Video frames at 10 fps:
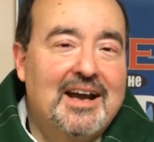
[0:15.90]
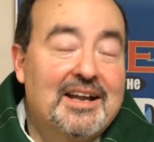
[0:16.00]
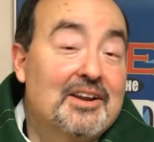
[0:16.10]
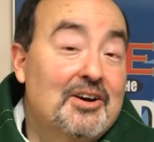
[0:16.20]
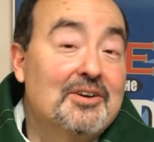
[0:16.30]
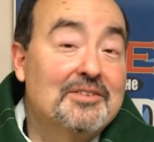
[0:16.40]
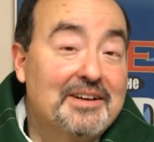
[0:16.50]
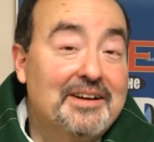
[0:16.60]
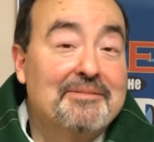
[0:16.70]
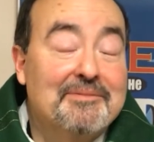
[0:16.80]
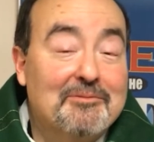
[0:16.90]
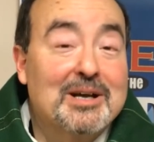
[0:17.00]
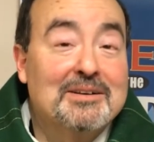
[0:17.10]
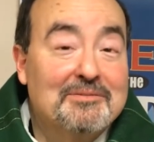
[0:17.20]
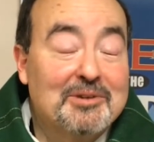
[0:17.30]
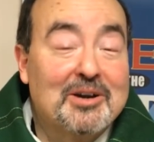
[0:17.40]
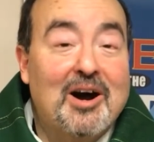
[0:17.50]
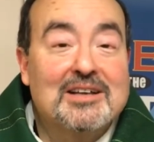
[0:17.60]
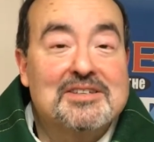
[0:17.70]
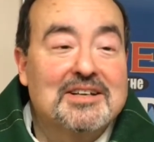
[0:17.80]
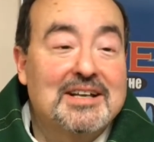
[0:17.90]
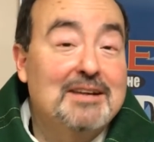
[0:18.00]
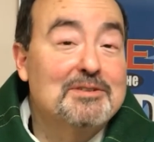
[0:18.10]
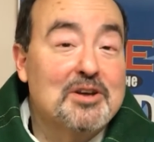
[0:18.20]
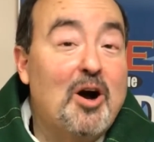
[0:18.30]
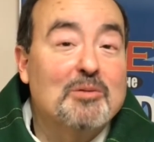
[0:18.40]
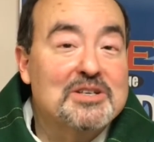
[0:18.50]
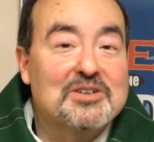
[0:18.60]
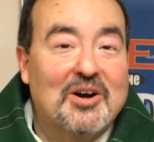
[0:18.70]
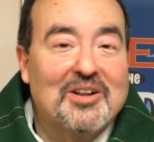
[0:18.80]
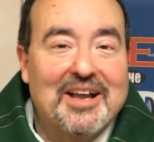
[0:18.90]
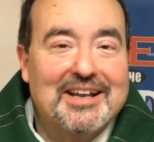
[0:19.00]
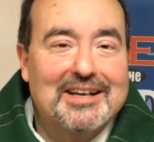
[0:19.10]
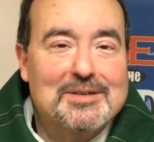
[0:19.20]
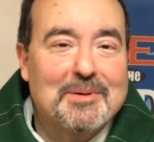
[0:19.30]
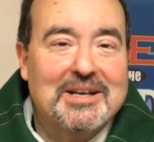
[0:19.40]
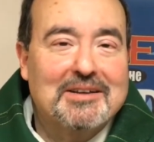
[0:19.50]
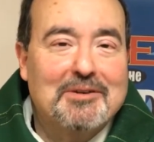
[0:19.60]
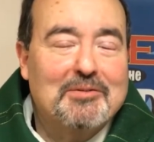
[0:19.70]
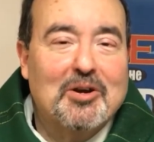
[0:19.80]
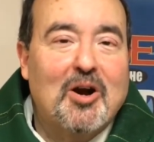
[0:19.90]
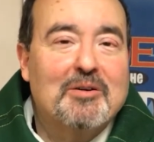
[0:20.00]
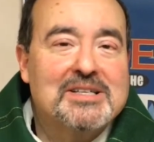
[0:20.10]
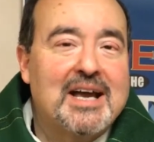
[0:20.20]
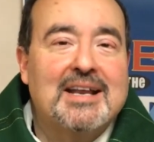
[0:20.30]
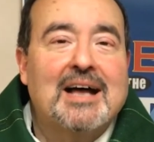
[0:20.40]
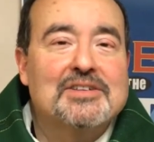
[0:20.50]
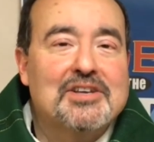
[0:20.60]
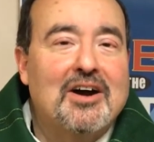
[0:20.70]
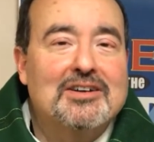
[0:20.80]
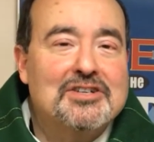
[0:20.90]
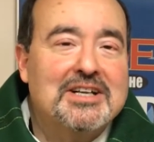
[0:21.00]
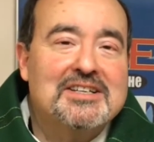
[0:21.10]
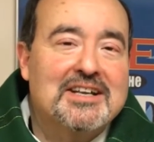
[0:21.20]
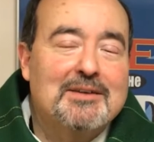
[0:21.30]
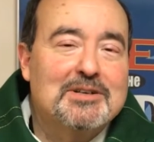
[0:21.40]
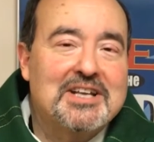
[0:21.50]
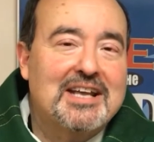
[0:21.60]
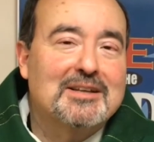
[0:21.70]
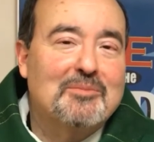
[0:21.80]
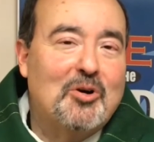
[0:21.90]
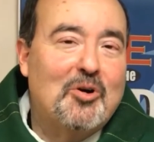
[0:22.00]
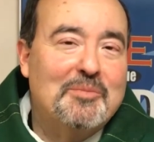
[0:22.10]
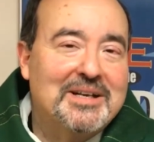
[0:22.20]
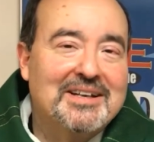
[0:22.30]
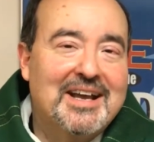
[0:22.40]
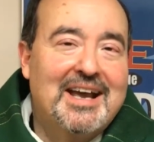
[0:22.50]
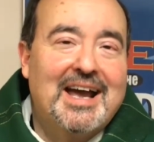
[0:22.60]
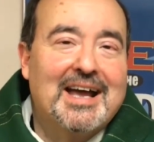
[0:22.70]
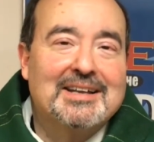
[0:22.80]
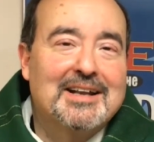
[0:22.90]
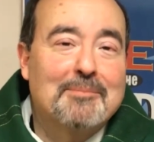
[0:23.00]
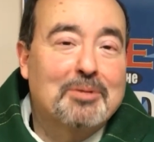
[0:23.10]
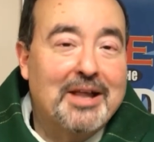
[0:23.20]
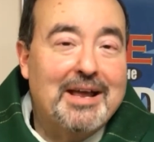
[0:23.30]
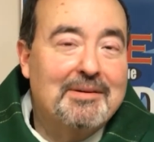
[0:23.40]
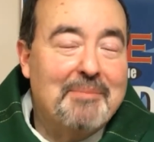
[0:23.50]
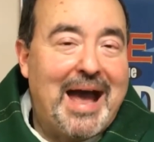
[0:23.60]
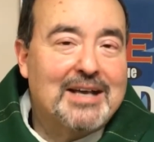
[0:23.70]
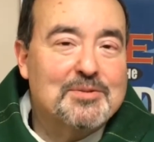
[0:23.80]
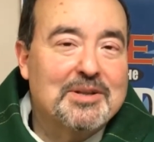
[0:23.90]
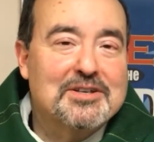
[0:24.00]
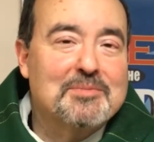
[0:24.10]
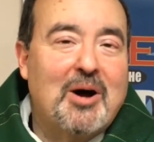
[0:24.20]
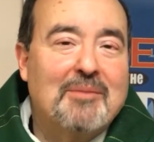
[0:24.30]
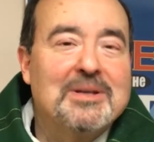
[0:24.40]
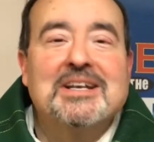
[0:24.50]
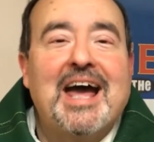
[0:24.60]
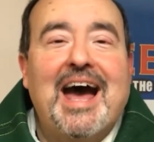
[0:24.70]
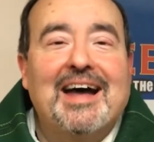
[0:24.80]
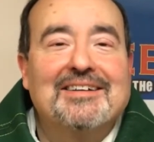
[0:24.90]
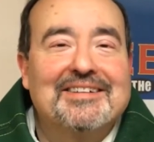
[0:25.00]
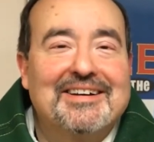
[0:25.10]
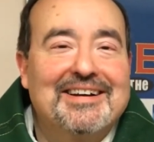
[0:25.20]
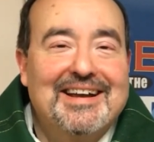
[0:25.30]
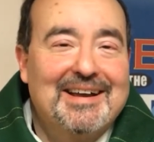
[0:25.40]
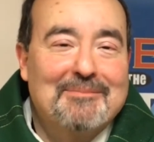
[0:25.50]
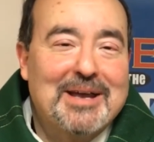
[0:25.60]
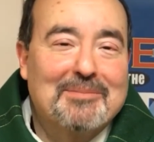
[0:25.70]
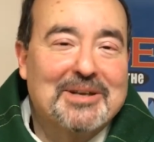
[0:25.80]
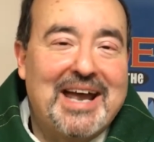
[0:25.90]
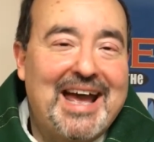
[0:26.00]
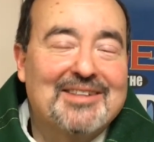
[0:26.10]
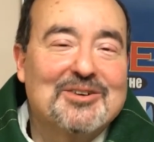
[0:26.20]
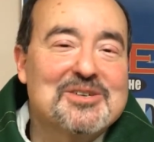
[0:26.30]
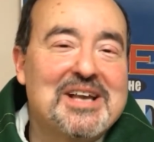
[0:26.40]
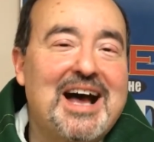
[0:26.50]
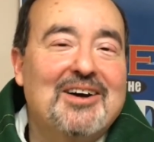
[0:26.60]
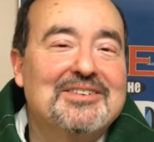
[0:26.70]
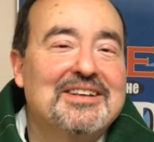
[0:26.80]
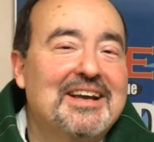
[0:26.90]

You know, um, when, when Austin, he was always tall, I guess, but we would always hand out song sheets and he would take them home and, and uh, play mass with his mom and dad, huh? be able to hand those out.